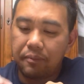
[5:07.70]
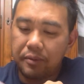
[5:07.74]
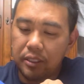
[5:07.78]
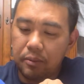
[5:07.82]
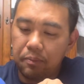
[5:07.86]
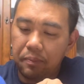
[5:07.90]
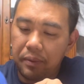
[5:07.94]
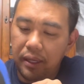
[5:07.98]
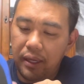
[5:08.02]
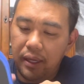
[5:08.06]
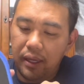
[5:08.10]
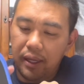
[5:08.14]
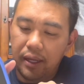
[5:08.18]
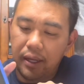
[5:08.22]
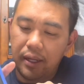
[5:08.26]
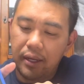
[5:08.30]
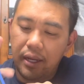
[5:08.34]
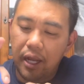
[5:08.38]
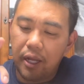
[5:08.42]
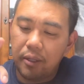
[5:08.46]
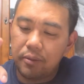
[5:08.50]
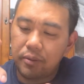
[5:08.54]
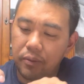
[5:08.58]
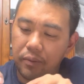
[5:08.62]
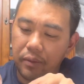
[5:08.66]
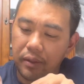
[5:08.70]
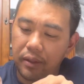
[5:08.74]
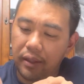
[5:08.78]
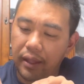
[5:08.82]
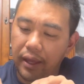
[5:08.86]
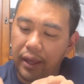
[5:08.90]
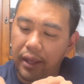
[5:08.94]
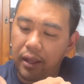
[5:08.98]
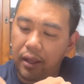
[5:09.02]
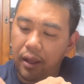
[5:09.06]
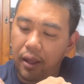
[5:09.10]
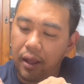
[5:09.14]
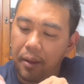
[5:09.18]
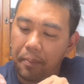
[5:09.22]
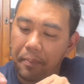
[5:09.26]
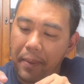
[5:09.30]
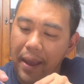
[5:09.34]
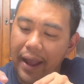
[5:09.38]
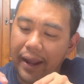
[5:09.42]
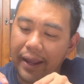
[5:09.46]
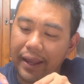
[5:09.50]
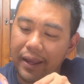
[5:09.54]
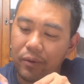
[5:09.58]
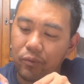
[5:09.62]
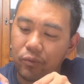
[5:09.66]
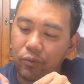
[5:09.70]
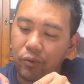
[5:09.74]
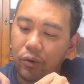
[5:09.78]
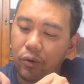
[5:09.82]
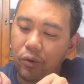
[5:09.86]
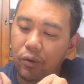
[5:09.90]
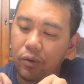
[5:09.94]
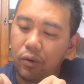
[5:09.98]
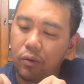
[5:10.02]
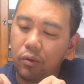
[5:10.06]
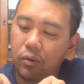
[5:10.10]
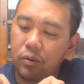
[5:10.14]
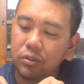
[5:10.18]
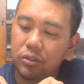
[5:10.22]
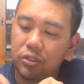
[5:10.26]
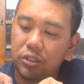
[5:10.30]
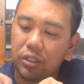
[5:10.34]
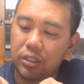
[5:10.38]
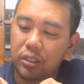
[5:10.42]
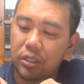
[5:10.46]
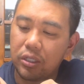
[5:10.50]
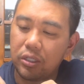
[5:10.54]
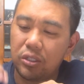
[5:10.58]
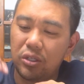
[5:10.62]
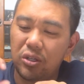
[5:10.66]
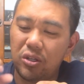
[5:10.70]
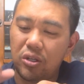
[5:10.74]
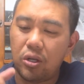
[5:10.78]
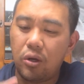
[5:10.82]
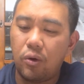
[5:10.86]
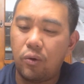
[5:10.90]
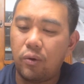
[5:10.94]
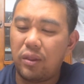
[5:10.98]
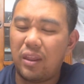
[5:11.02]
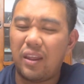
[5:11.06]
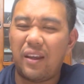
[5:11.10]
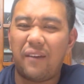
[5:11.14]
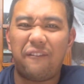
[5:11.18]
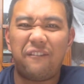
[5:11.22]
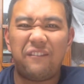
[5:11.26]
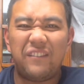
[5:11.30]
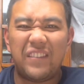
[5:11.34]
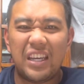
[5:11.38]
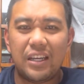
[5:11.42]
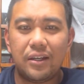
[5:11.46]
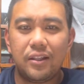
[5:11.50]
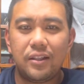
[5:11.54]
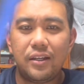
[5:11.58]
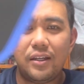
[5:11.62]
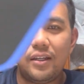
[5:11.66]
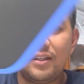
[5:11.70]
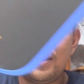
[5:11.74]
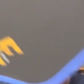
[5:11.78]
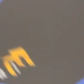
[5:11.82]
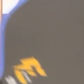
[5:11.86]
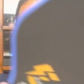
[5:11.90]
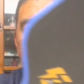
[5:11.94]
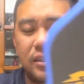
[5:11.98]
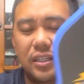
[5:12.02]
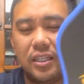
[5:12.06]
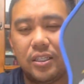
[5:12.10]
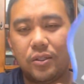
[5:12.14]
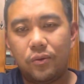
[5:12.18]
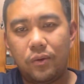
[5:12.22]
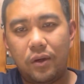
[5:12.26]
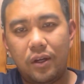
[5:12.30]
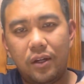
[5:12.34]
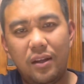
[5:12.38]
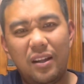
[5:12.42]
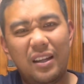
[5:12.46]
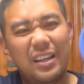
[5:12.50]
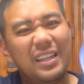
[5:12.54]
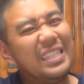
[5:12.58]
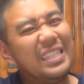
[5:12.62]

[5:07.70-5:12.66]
spin, helps with like backhand rolls, just because you know where the feel is. This one,